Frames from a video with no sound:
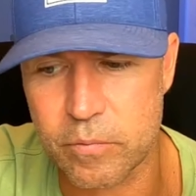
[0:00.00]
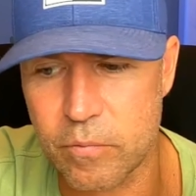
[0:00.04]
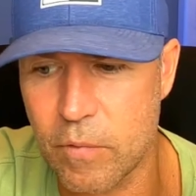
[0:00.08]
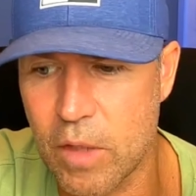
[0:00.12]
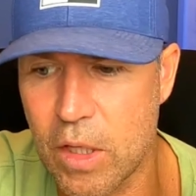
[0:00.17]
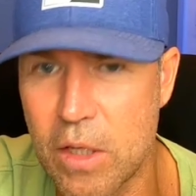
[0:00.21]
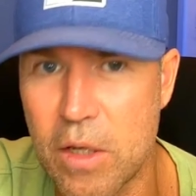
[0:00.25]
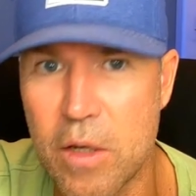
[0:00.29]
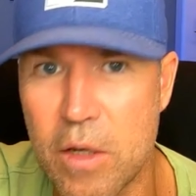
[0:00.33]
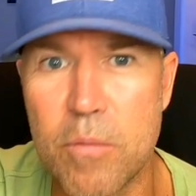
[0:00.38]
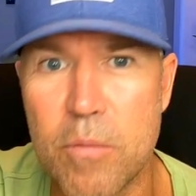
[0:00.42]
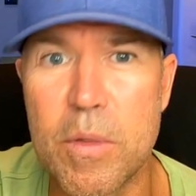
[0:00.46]

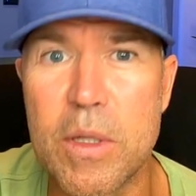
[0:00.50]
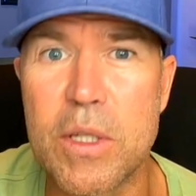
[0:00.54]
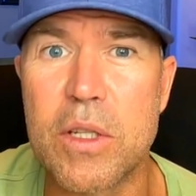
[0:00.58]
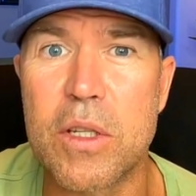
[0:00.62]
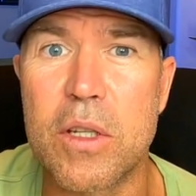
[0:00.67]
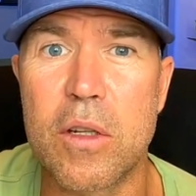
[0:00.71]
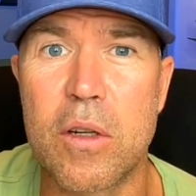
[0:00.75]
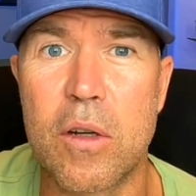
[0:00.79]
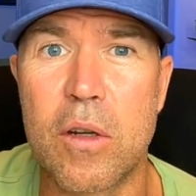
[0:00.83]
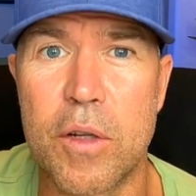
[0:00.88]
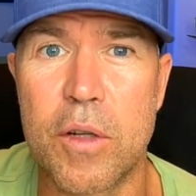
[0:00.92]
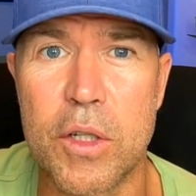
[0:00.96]
you know, missed a
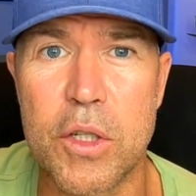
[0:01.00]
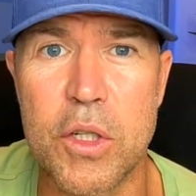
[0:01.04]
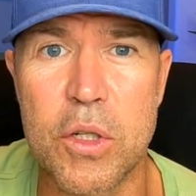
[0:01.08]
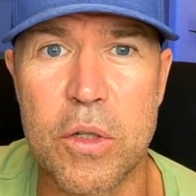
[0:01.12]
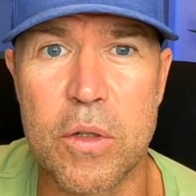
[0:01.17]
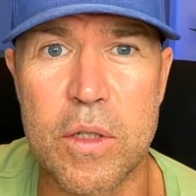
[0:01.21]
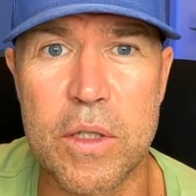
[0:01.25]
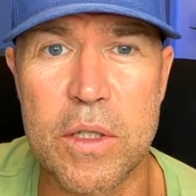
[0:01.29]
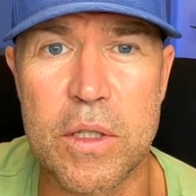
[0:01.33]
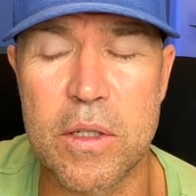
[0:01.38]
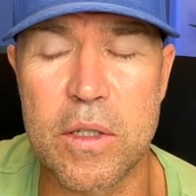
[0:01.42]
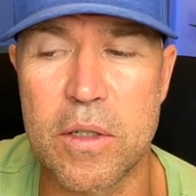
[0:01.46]
lot of
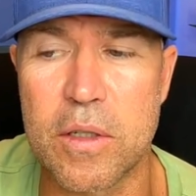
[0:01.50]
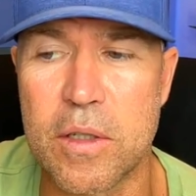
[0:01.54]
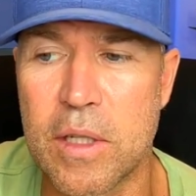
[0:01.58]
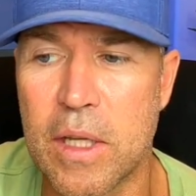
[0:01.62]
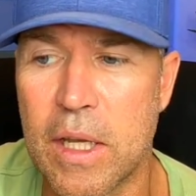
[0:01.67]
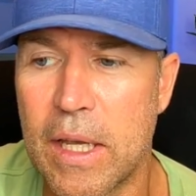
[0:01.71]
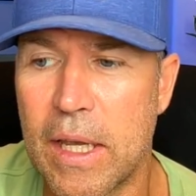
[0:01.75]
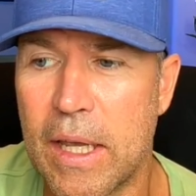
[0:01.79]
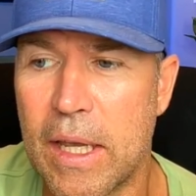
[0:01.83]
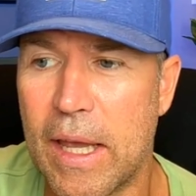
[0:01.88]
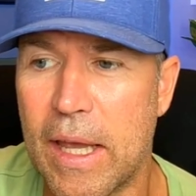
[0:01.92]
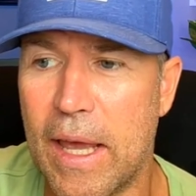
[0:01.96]
chances,
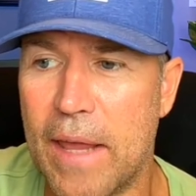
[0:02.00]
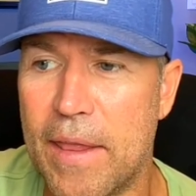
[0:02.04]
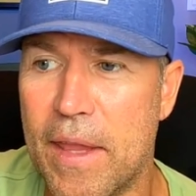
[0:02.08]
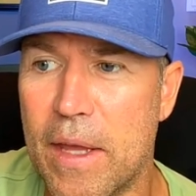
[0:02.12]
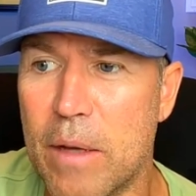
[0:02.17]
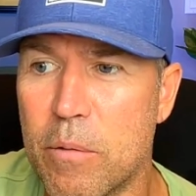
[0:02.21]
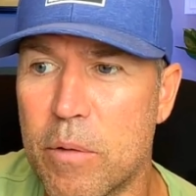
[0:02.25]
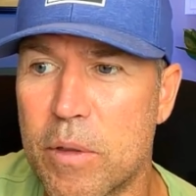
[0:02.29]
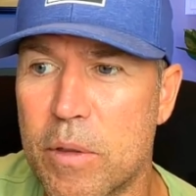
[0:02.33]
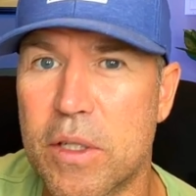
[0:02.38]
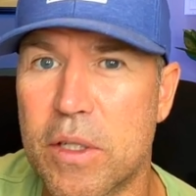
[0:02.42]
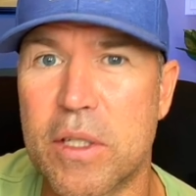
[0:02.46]
and
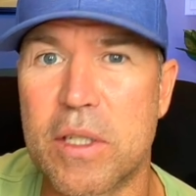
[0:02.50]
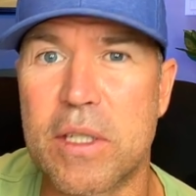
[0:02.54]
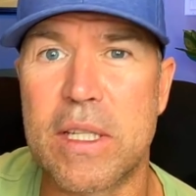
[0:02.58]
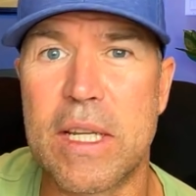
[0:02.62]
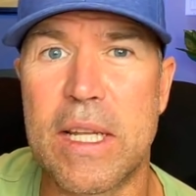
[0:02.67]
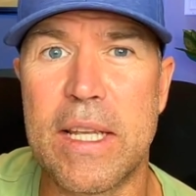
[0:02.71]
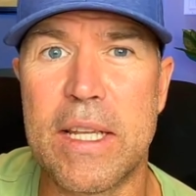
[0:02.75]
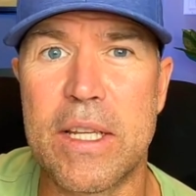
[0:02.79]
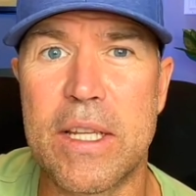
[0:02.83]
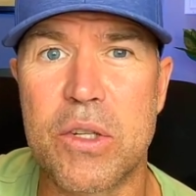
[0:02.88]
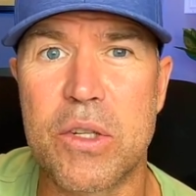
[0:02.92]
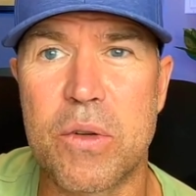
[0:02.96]
that was the
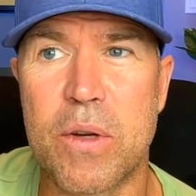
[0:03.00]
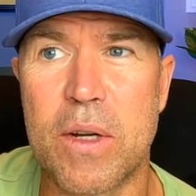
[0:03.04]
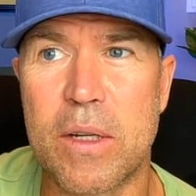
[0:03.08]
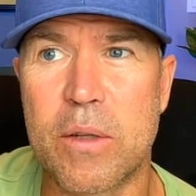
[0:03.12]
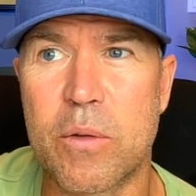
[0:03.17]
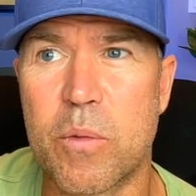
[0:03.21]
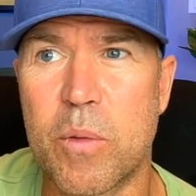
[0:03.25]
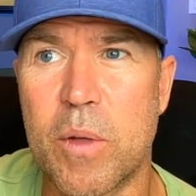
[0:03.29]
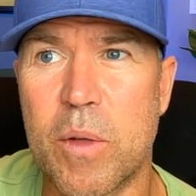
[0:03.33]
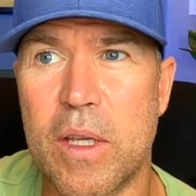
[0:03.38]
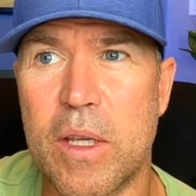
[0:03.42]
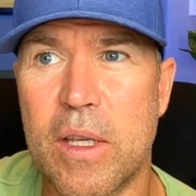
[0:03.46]
stage right
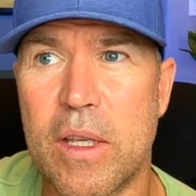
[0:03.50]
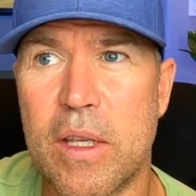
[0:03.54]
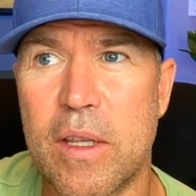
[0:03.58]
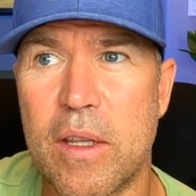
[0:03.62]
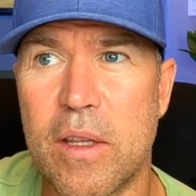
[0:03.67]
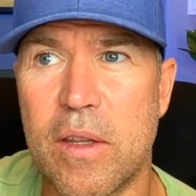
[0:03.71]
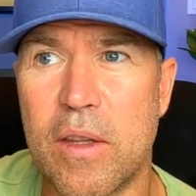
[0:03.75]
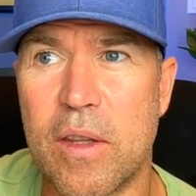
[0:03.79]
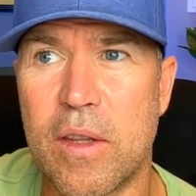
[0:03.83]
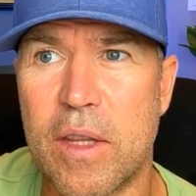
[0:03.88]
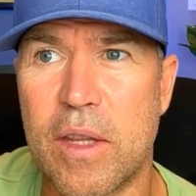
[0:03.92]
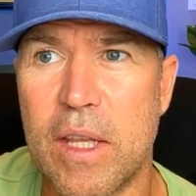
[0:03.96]
where
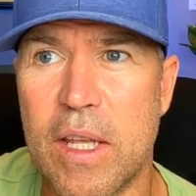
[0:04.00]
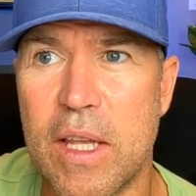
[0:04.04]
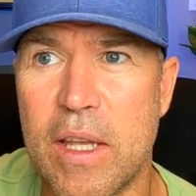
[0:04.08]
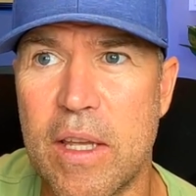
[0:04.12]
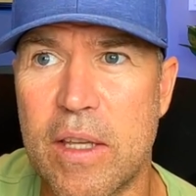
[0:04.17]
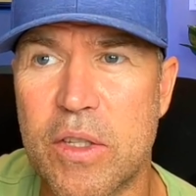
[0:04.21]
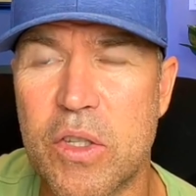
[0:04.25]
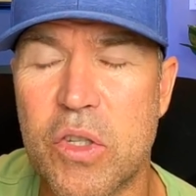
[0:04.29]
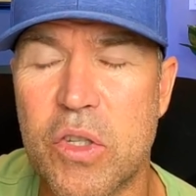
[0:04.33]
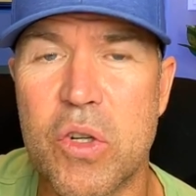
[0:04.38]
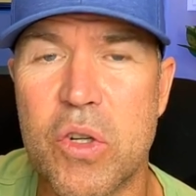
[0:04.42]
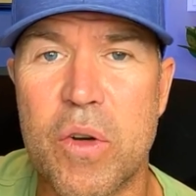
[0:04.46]
their
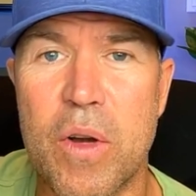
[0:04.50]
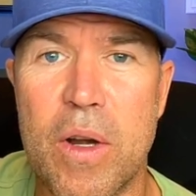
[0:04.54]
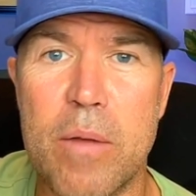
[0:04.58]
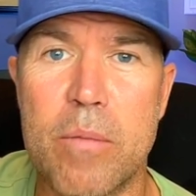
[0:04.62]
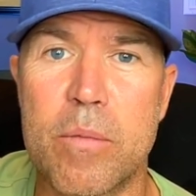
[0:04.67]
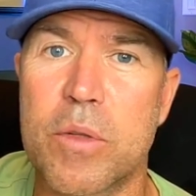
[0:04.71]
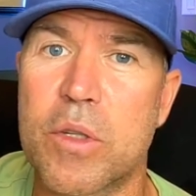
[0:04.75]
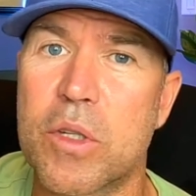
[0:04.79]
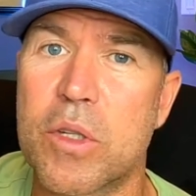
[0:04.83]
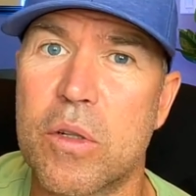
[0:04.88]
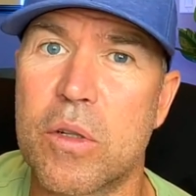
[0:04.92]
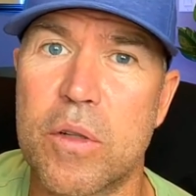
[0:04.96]

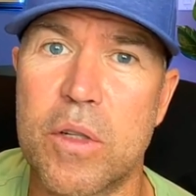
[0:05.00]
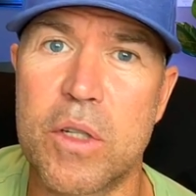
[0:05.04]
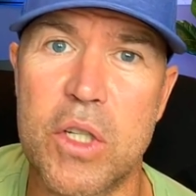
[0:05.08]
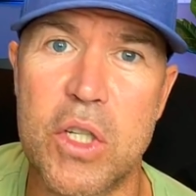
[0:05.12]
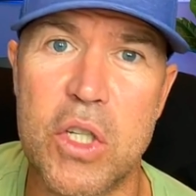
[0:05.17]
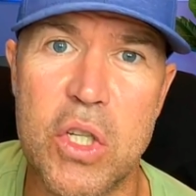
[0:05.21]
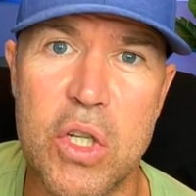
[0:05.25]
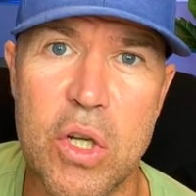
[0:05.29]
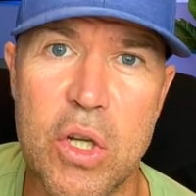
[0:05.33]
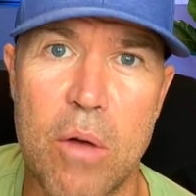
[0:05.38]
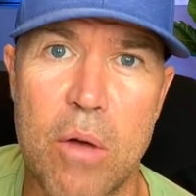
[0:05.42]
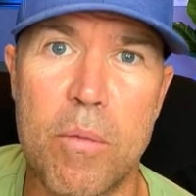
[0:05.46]
scrum
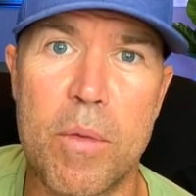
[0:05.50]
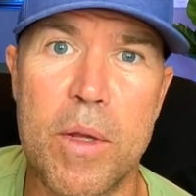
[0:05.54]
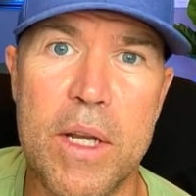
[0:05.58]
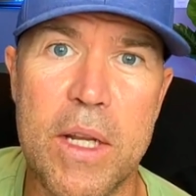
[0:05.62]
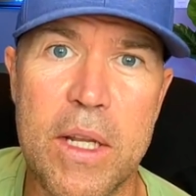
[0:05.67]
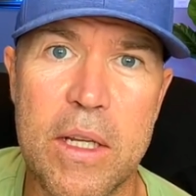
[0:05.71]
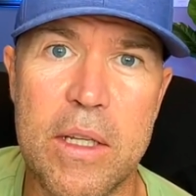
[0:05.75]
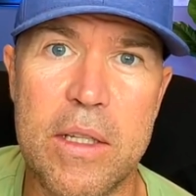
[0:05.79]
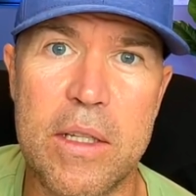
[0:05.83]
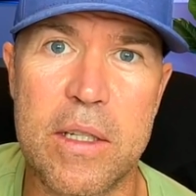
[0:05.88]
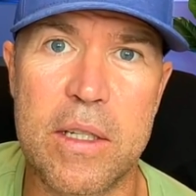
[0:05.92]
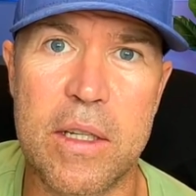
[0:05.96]
started
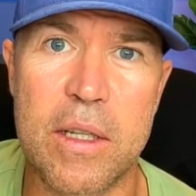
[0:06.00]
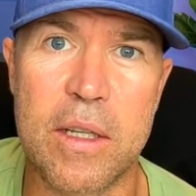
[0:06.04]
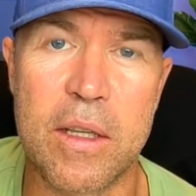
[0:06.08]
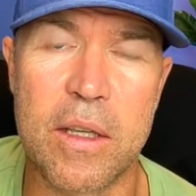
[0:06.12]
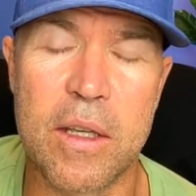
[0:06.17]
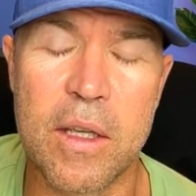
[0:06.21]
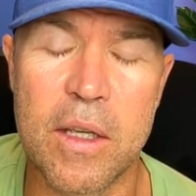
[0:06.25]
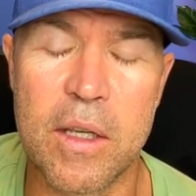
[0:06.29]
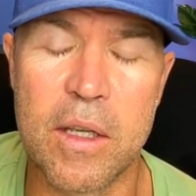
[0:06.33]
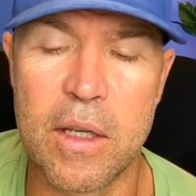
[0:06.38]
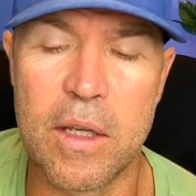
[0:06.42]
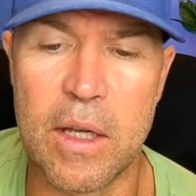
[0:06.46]
dominating
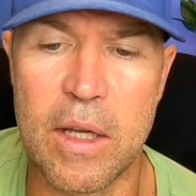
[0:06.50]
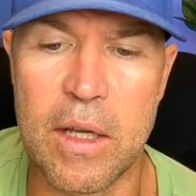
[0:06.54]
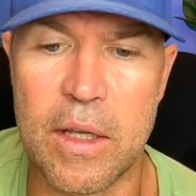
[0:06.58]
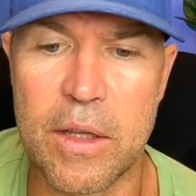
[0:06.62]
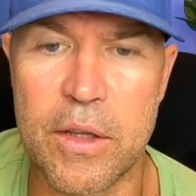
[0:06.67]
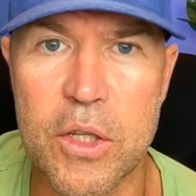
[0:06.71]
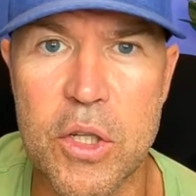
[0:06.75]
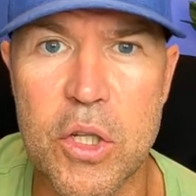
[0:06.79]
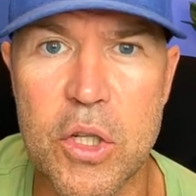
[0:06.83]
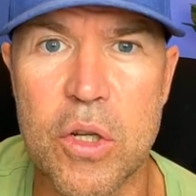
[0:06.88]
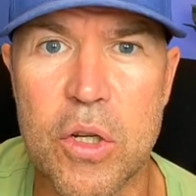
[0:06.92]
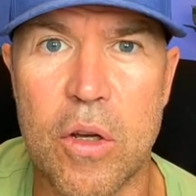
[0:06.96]
uh,
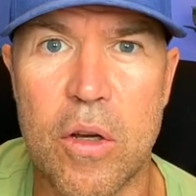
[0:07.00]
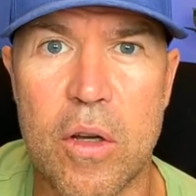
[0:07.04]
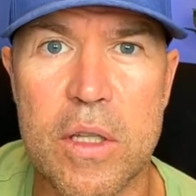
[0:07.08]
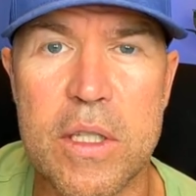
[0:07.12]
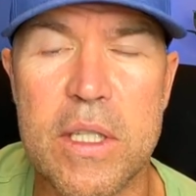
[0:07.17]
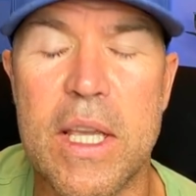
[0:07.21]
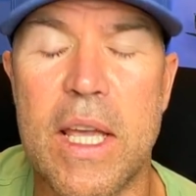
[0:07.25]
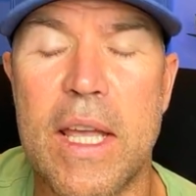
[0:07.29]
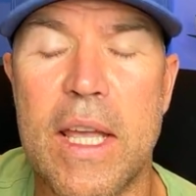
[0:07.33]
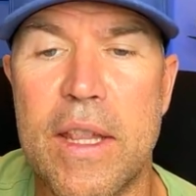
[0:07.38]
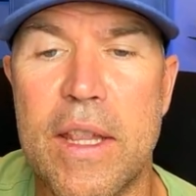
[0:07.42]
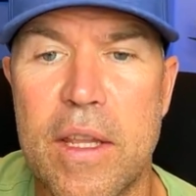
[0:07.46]
the Sharks
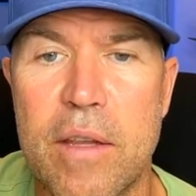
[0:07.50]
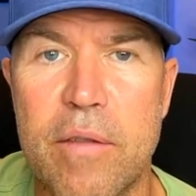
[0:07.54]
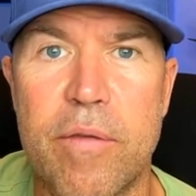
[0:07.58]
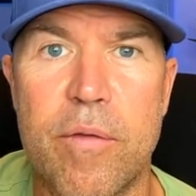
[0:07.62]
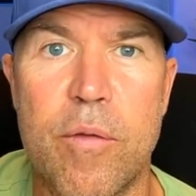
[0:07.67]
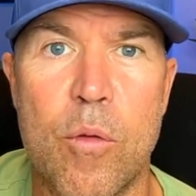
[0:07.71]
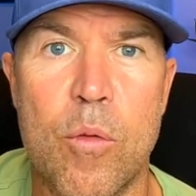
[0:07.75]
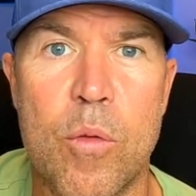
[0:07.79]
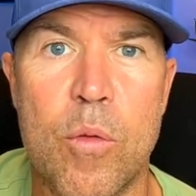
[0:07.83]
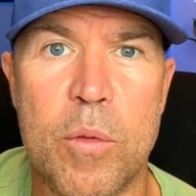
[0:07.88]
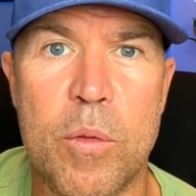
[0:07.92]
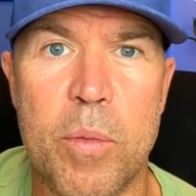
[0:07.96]
and their
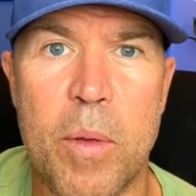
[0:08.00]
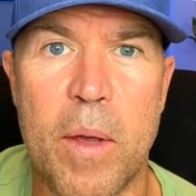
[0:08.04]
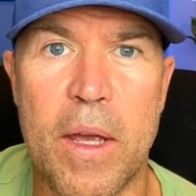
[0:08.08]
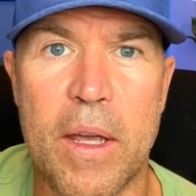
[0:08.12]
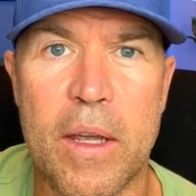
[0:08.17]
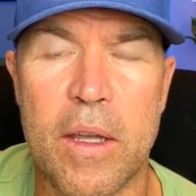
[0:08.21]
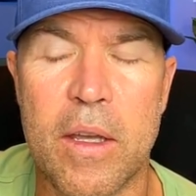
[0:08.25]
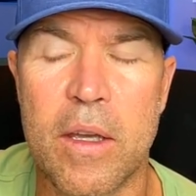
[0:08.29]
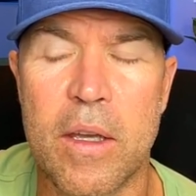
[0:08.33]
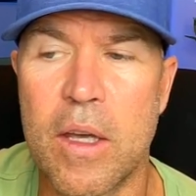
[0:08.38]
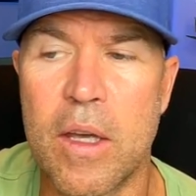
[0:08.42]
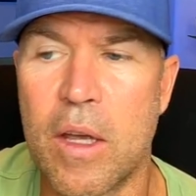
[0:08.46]
forward
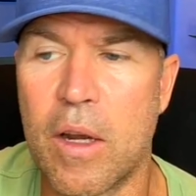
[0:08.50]
pack.